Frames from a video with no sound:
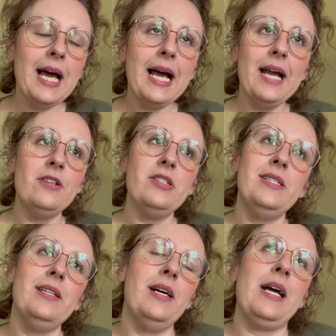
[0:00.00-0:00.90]
I
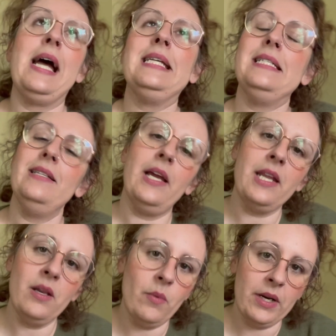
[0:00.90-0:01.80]

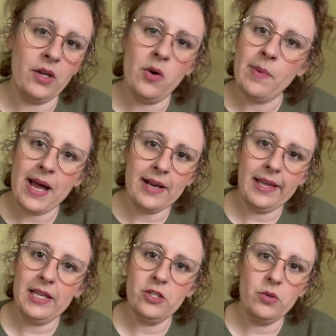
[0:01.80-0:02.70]
didn't want to go back
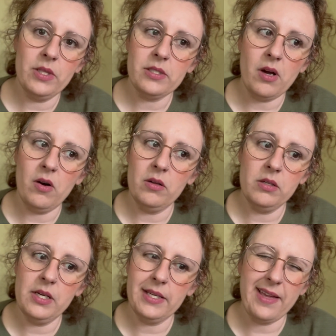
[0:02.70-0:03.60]
and do this
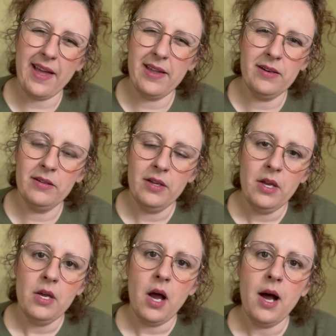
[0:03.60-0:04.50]
all again.
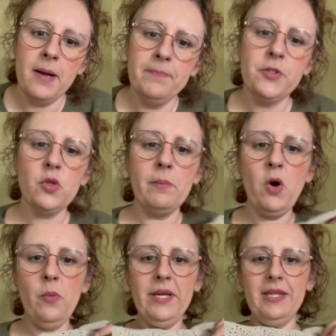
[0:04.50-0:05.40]
So I'm
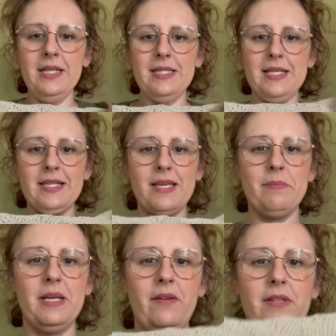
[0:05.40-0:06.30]
hoping that it's not that
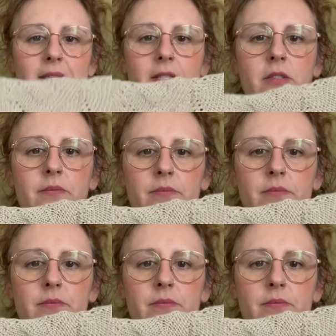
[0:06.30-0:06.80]
big of a deal.